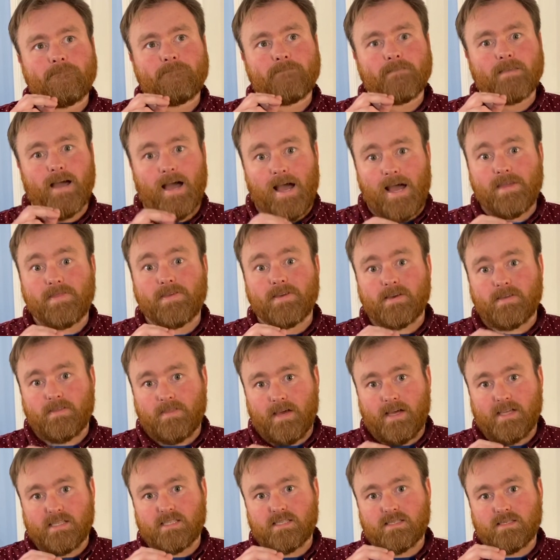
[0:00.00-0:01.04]
I think
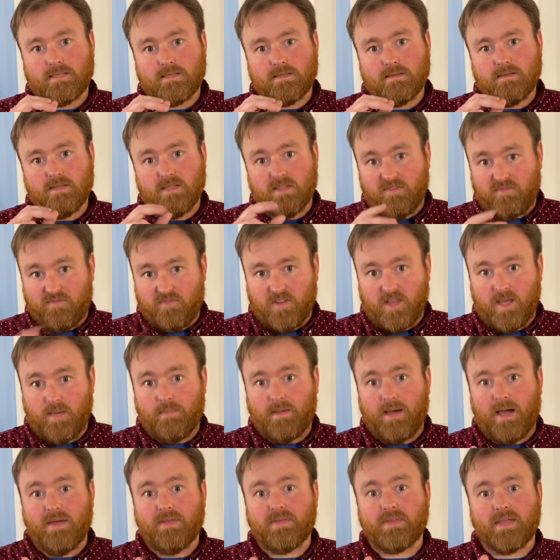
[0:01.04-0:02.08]
that's the flip.
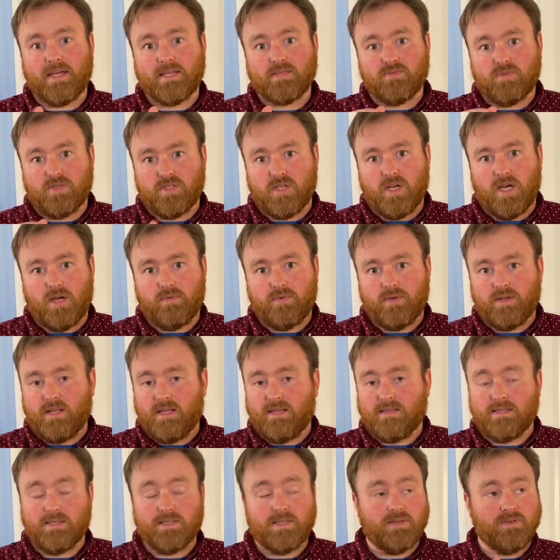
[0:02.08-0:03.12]
I think that's when John
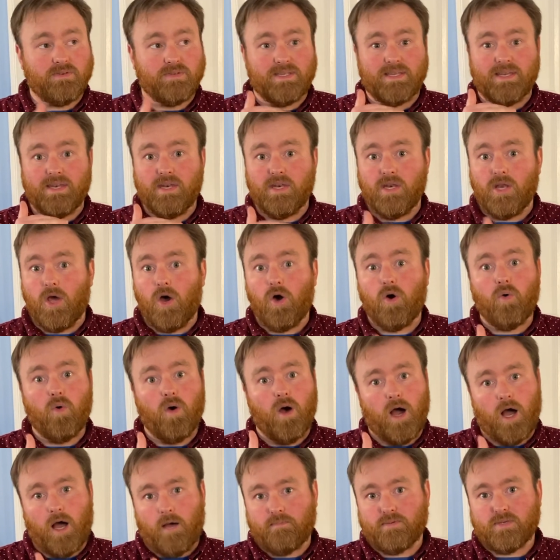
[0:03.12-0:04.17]
realizes there's no
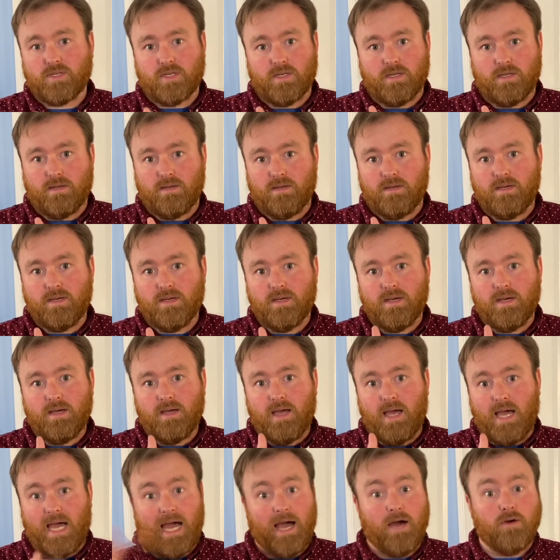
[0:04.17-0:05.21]
option
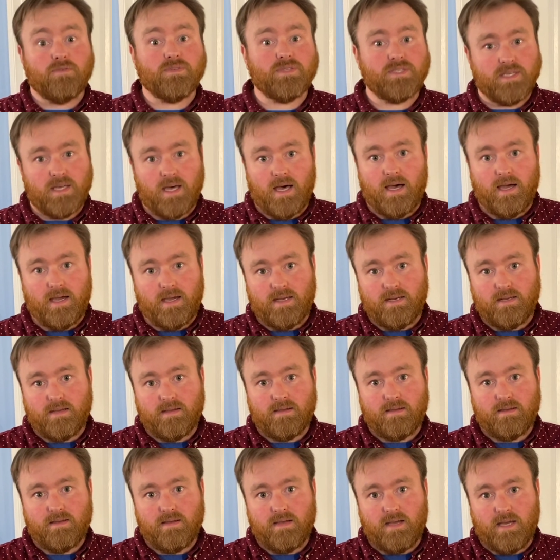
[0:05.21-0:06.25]
outside
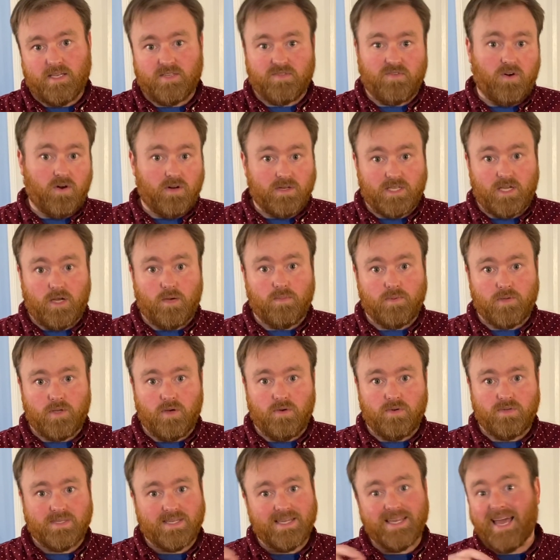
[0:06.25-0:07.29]
as far as help
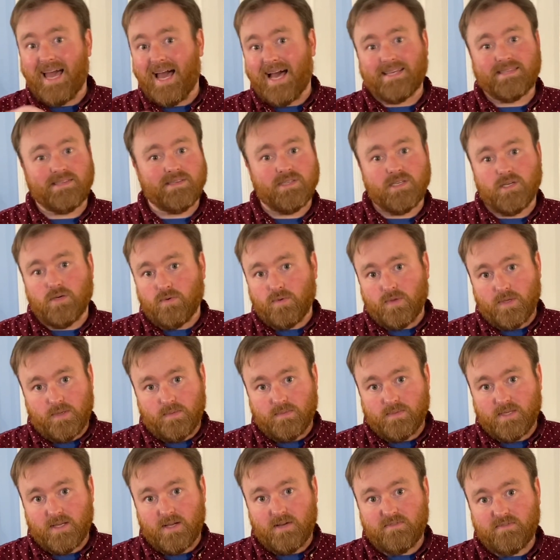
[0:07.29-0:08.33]
goes. He has to deal with it
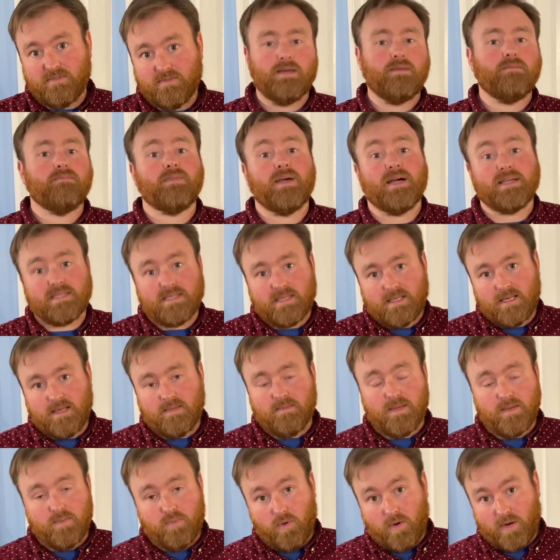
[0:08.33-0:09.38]
himself. That's the
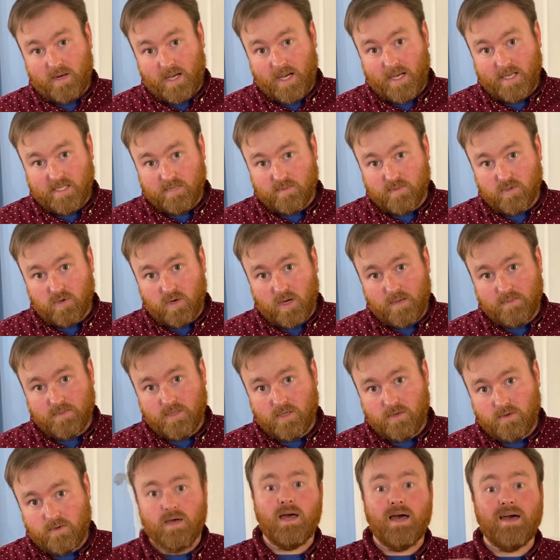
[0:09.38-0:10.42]
midpoint I subscribe to.
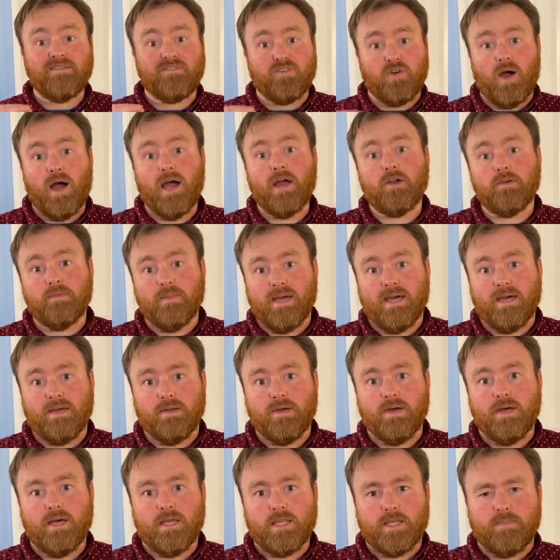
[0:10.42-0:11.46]
For Iron Man,
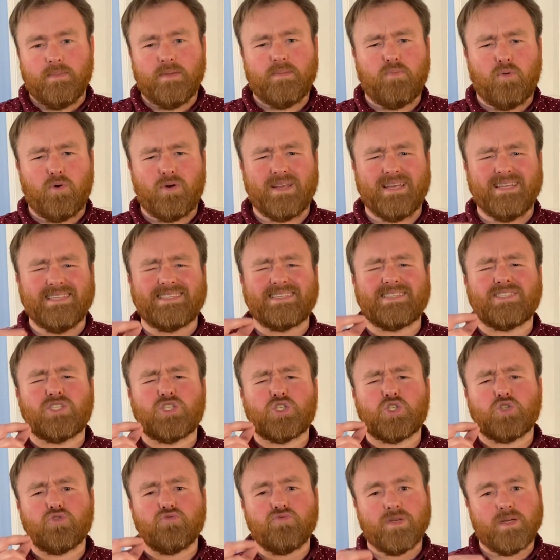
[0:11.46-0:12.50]
the midpoint is
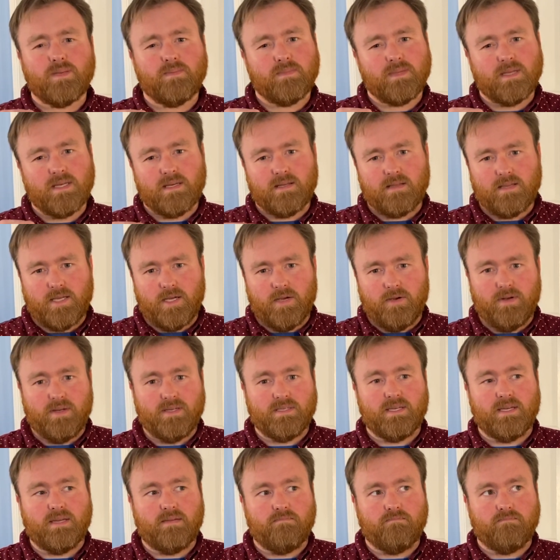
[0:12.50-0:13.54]
extremely clear. It is
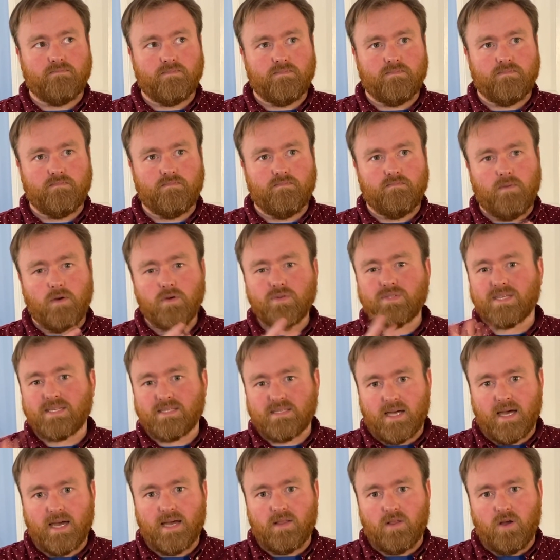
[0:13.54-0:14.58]
a mostly
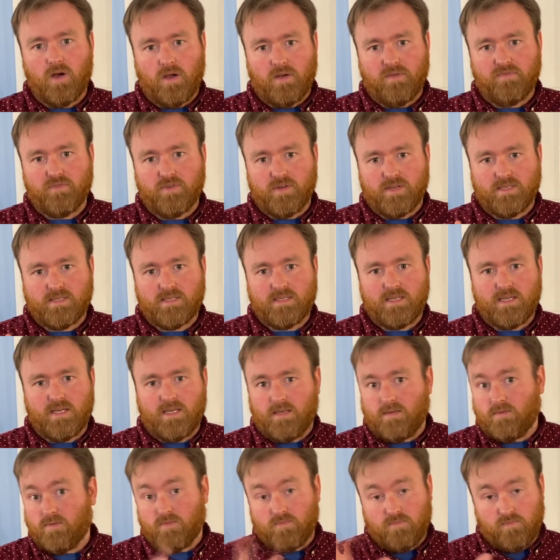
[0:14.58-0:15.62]
dialogue-free
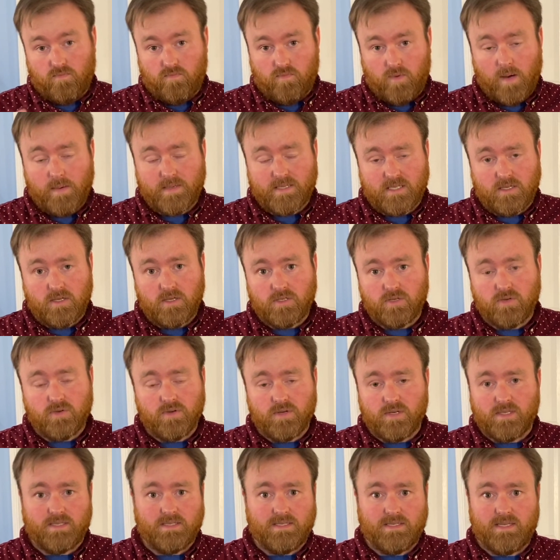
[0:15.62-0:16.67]
scene. Robert Downey Jr.
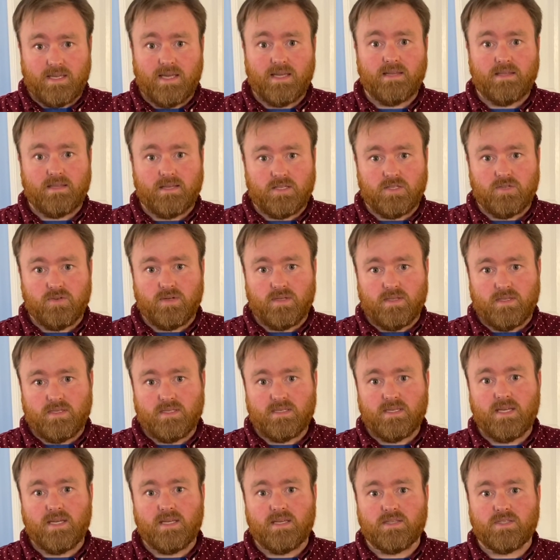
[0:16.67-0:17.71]
doesn't say anything during the
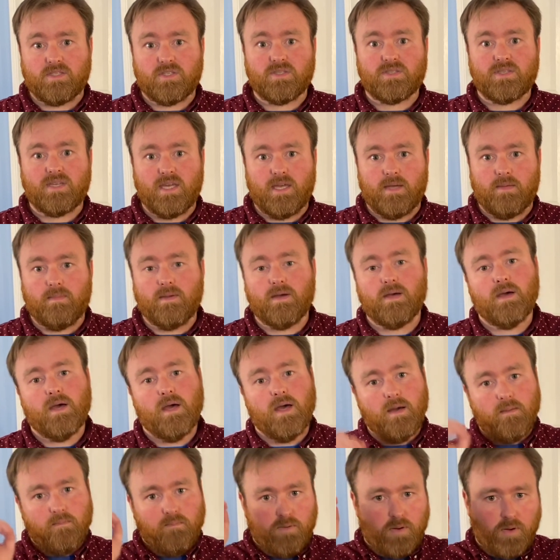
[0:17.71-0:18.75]
scene. It's just him
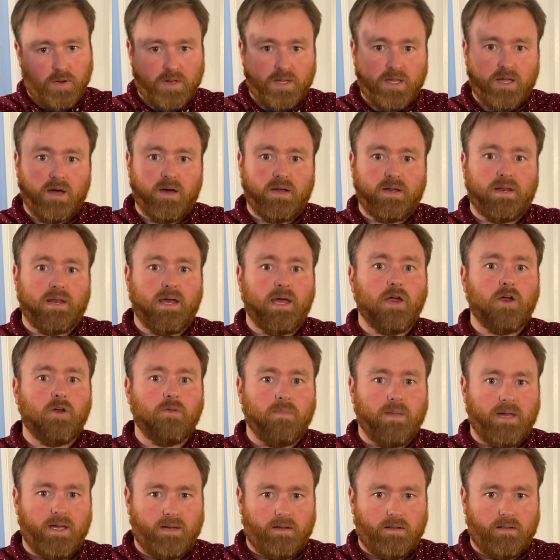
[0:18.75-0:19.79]
putting on an Iron
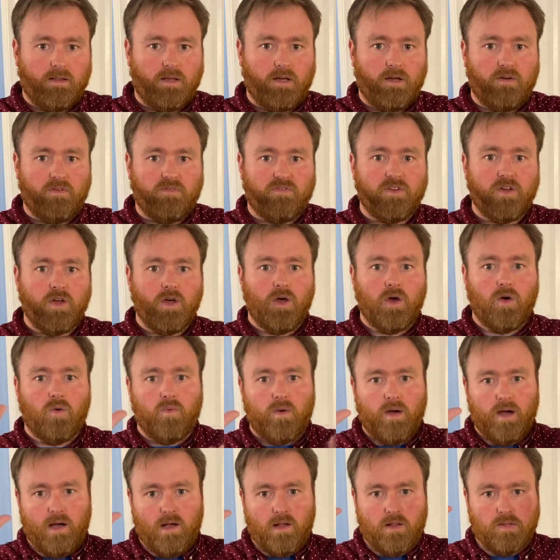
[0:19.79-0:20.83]
Man glove
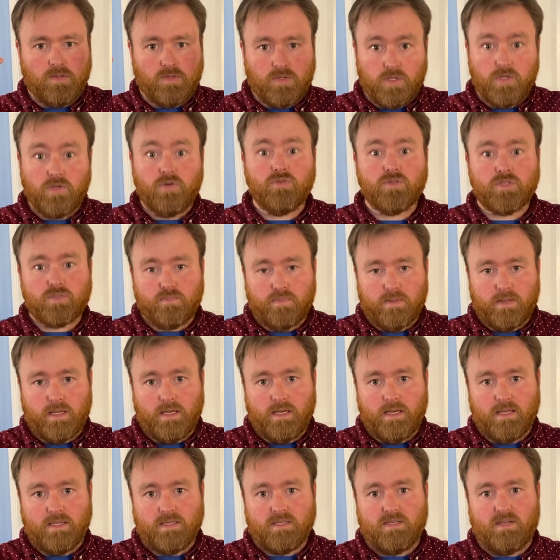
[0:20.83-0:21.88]
while news
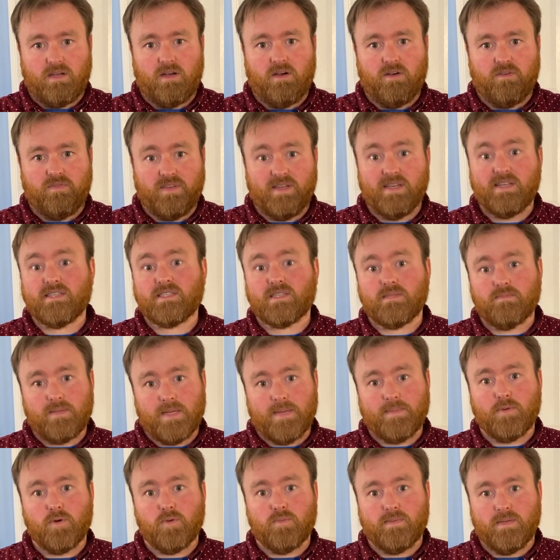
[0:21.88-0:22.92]
plays of innocent
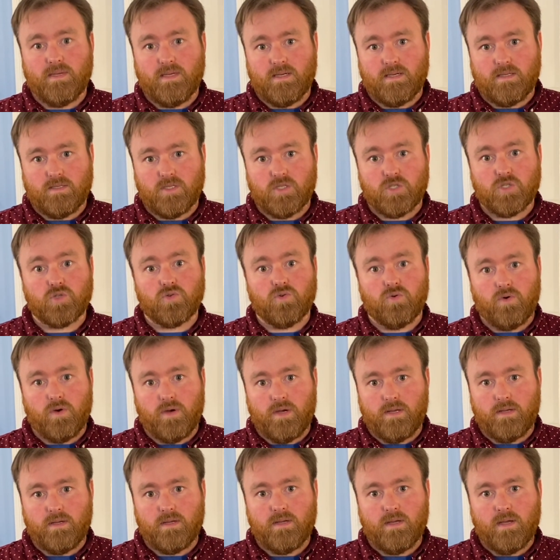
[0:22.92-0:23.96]
people being
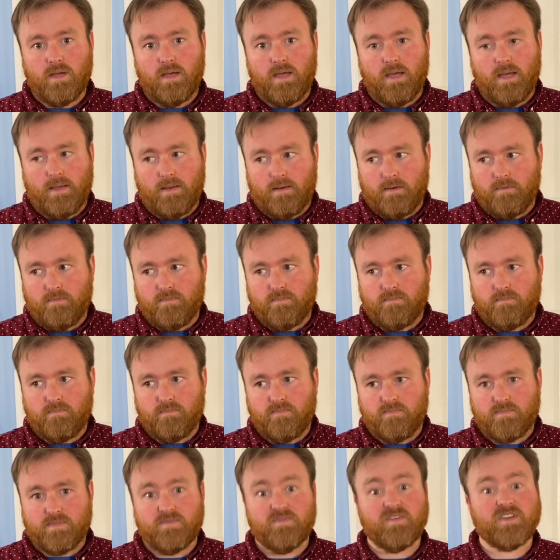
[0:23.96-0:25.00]
destroyed and
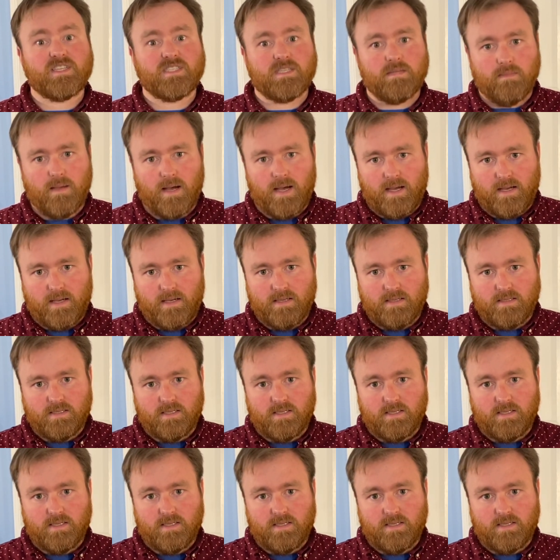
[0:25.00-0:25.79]
victimized and